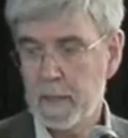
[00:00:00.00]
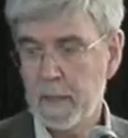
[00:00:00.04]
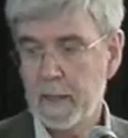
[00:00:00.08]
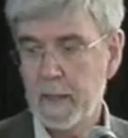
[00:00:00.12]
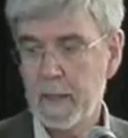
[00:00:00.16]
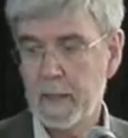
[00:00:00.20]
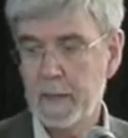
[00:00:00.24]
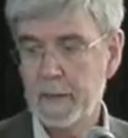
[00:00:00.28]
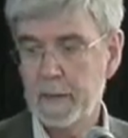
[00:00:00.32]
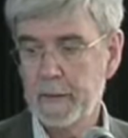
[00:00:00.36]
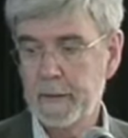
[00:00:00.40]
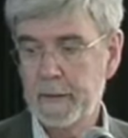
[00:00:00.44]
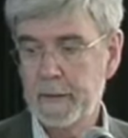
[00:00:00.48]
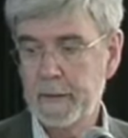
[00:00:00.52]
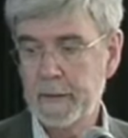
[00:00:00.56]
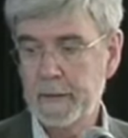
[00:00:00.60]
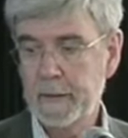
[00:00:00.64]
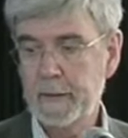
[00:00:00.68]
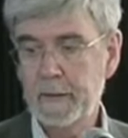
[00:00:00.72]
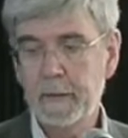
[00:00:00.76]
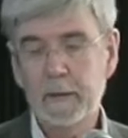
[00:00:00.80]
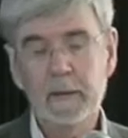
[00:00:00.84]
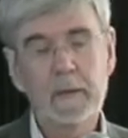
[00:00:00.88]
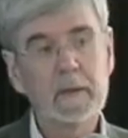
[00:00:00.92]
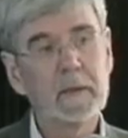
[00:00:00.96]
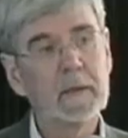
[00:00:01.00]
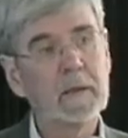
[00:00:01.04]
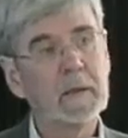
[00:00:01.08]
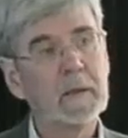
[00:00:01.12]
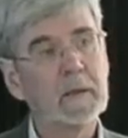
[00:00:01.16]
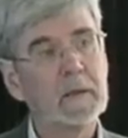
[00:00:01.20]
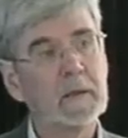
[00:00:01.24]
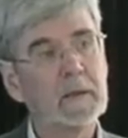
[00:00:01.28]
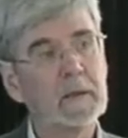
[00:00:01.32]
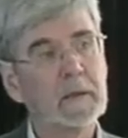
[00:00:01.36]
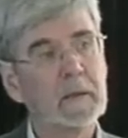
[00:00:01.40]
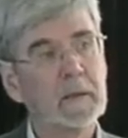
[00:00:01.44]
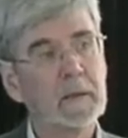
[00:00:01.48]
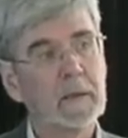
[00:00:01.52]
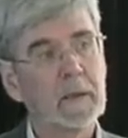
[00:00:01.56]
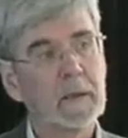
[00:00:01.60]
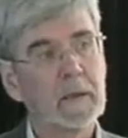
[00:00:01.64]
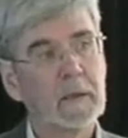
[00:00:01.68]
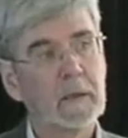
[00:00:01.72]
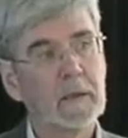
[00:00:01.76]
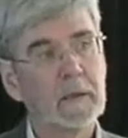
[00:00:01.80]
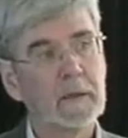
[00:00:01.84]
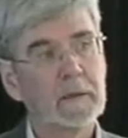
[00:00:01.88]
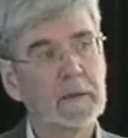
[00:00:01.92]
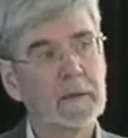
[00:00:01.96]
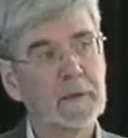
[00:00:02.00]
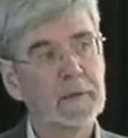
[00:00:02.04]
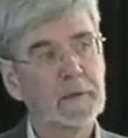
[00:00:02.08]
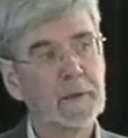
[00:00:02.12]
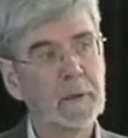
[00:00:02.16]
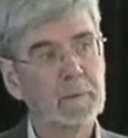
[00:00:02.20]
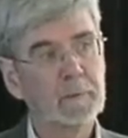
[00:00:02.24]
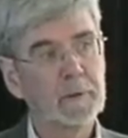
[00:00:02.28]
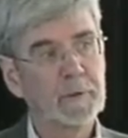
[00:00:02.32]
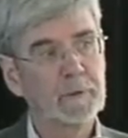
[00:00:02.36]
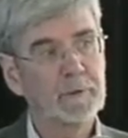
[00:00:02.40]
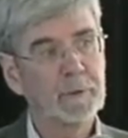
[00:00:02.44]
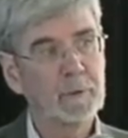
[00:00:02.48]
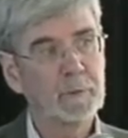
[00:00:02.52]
And the summary